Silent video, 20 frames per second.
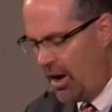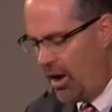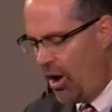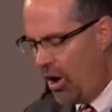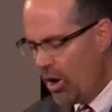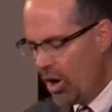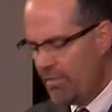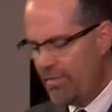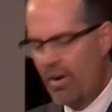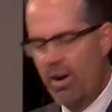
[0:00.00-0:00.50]

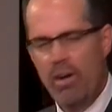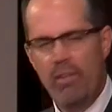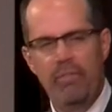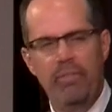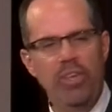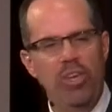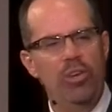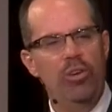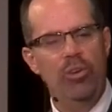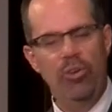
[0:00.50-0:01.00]
all of our
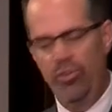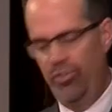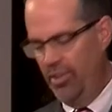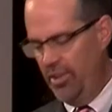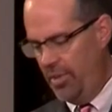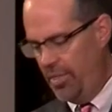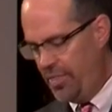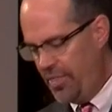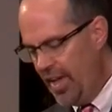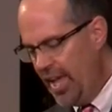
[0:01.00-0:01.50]
views
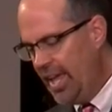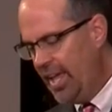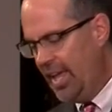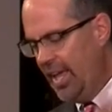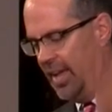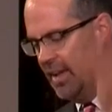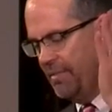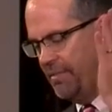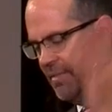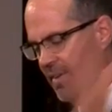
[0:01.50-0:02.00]
and
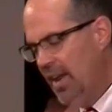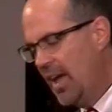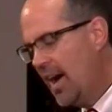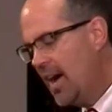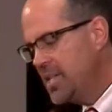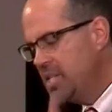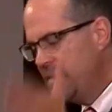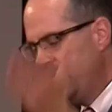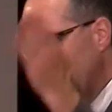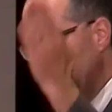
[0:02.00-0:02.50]
thinking and
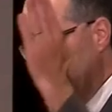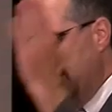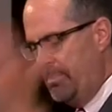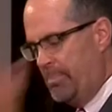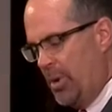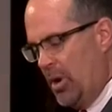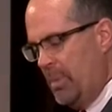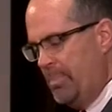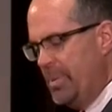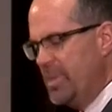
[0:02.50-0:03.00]
philosophies
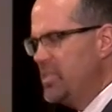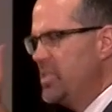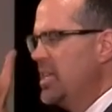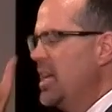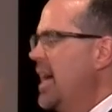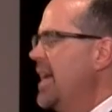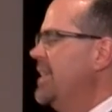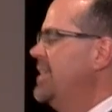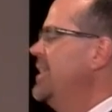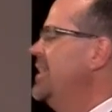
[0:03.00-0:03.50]
and purpose
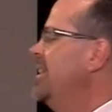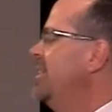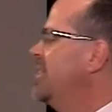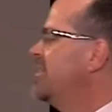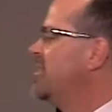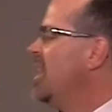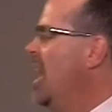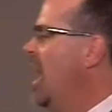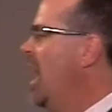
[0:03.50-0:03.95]
and ideas